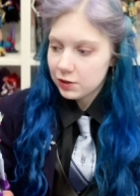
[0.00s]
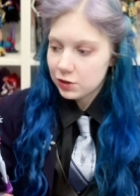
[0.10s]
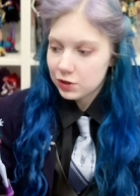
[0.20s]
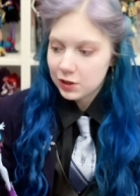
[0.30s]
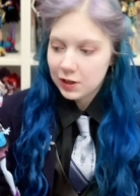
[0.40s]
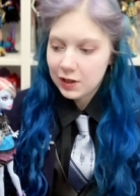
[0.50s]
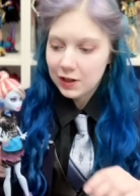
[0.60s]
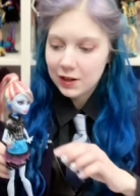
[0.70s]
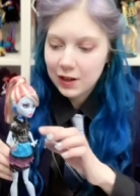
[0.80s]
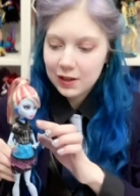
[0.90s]

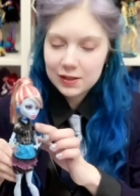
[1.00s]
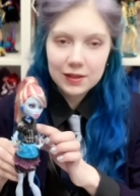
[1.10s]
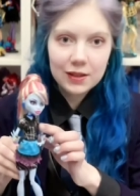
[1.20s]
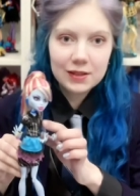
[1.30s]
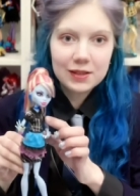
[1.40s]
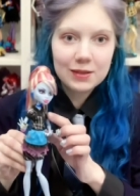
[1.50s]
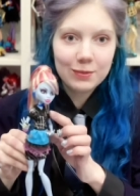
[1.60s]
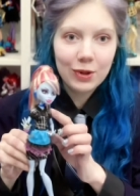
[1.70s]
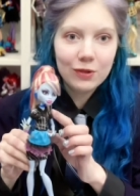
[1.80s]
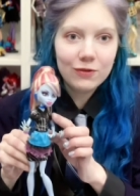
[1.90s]
She has this
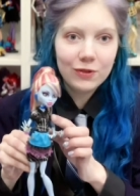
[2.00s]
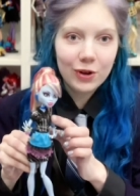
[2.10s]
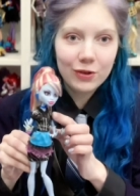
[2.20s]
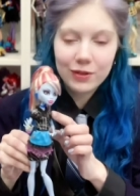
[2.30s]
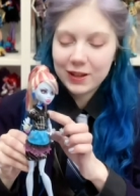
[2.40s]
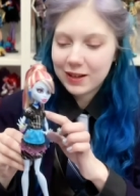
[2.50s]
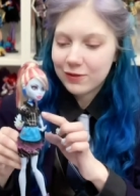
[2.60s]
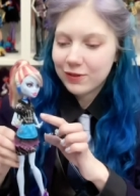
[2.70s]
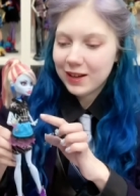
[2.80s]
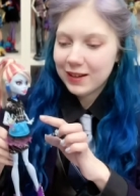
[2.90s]
small fur that I
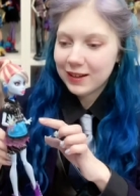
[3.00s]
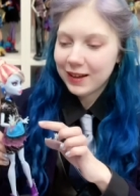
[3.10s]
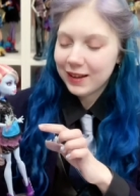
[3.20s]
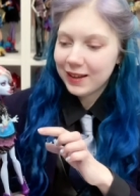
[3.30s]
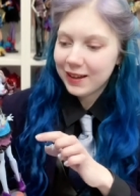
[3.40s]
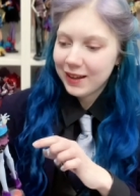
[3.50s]
really like